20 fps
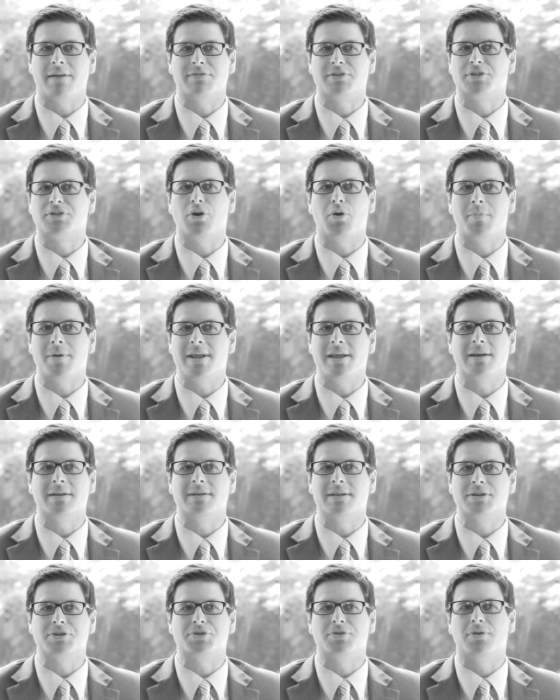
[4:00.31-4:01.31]
have so many
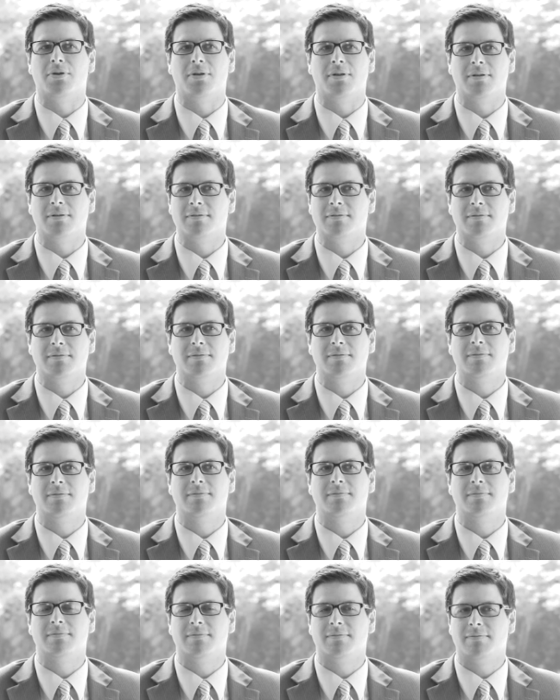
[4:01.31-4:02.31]
additional
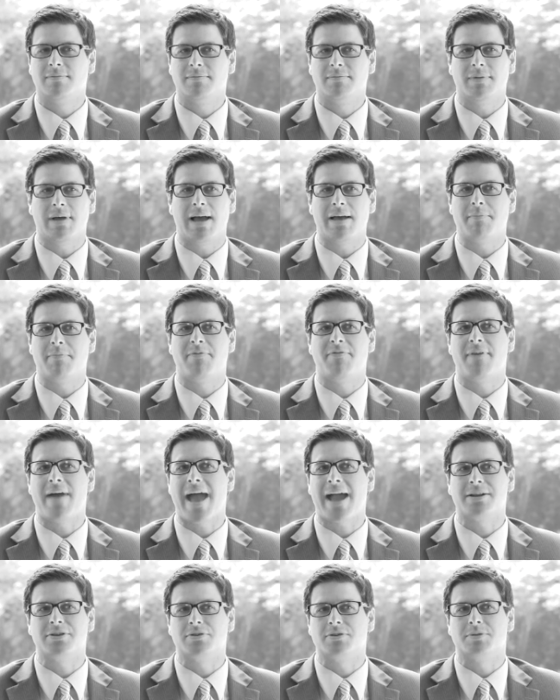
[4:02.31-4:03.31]

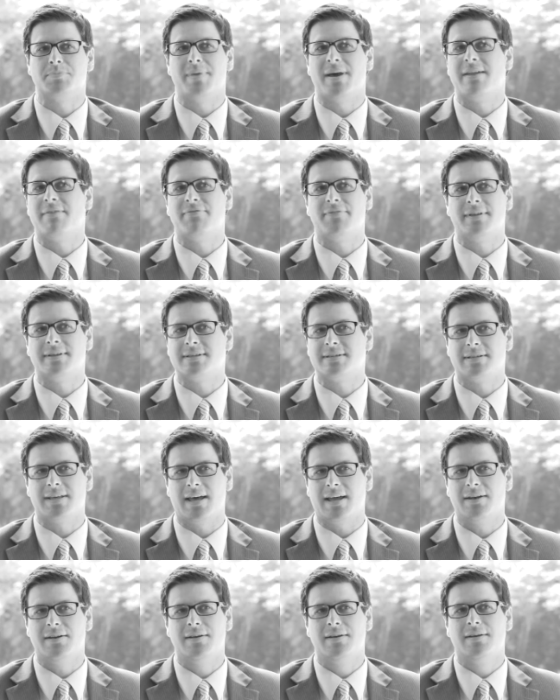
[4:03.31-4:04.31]
factors, benefits,
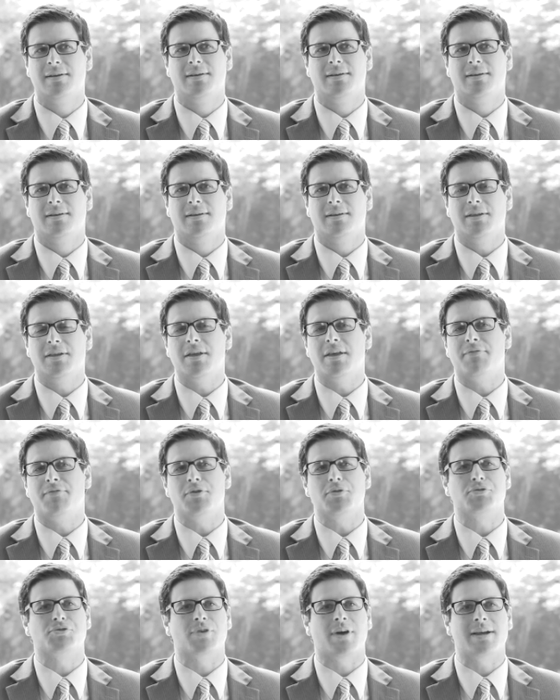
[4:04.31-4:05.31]
that if
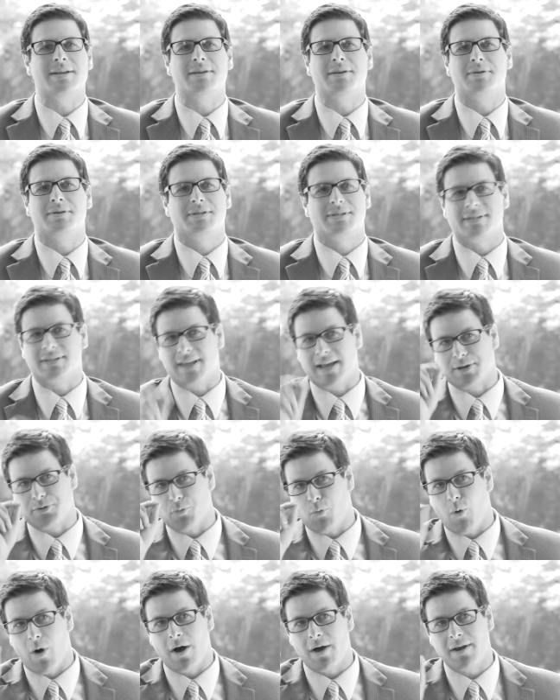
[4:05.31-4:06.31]
you tried to select
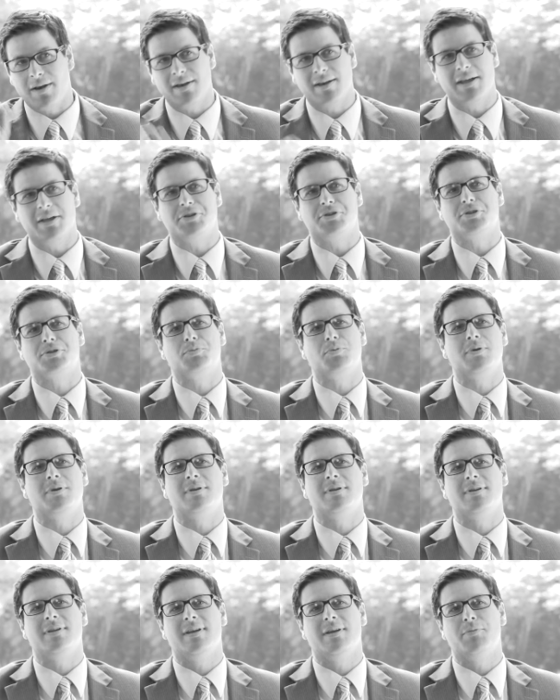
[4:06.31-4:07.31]
one, it just
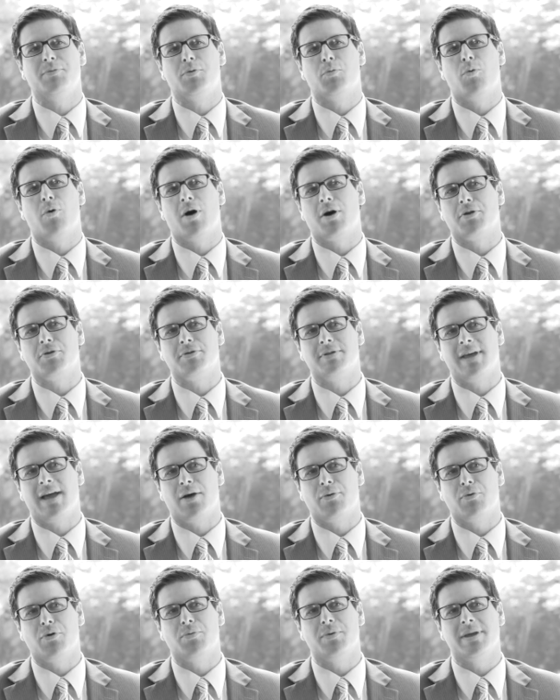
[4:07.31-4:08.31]
wouldn't, it would water
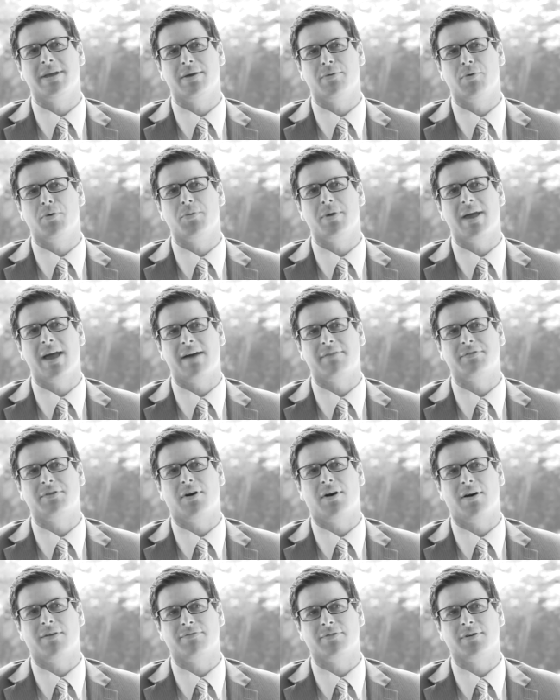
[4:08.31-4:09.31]
down what we, what we have to
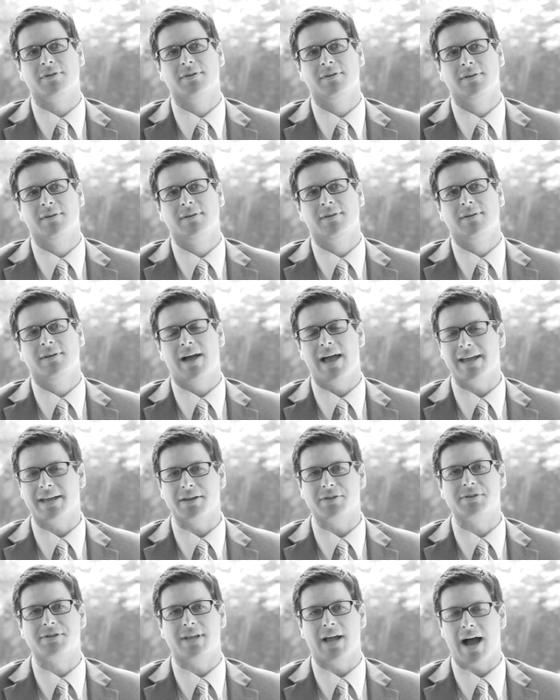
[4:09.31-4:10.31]
offer. I
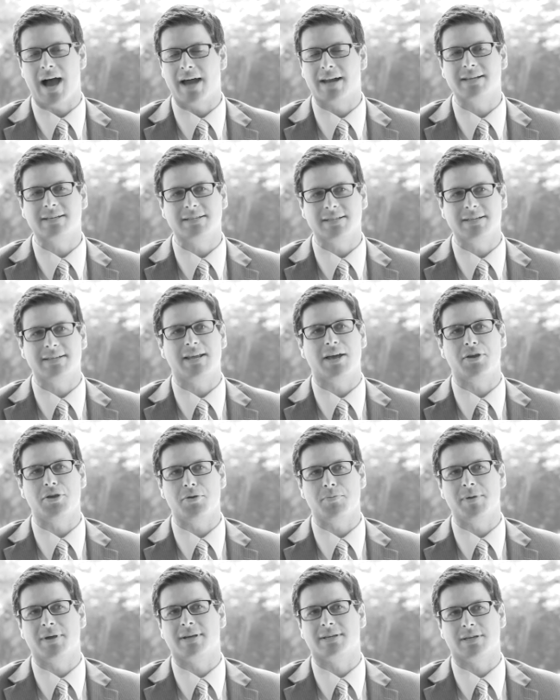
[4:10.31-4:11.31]
could honestly tell
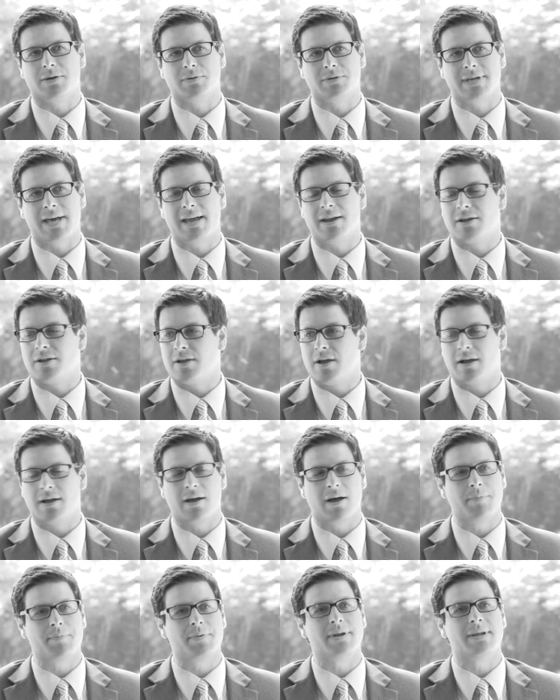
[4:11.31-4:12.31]
you, because I was at a, a
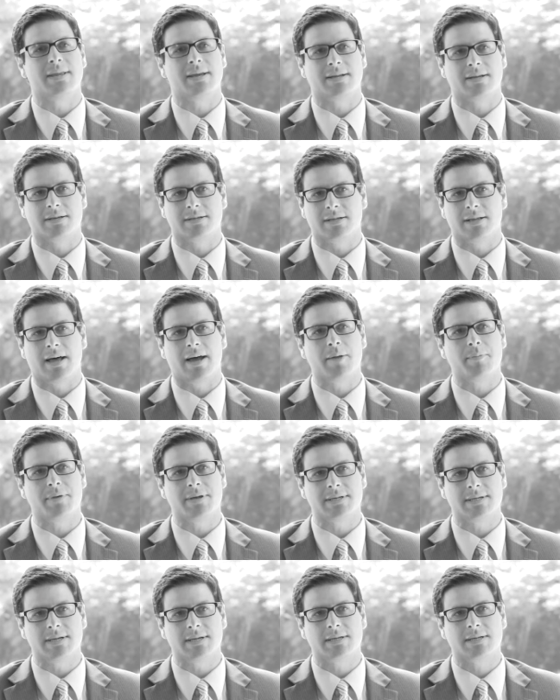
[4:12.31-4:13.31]
company that does a lot of
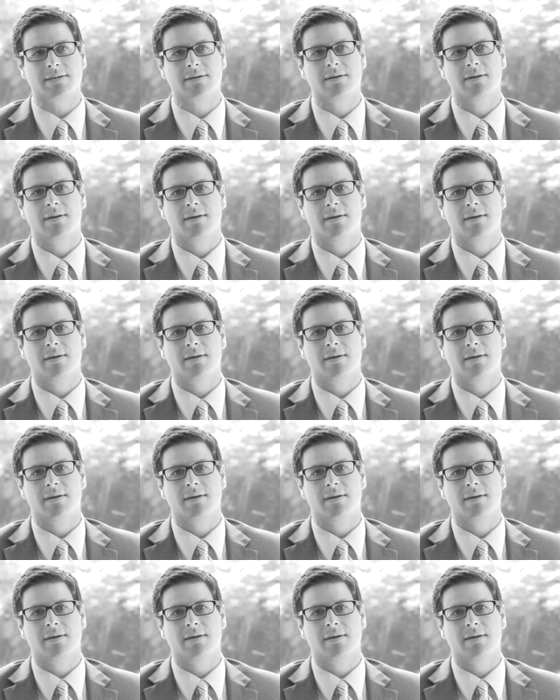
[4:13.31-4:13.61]
business,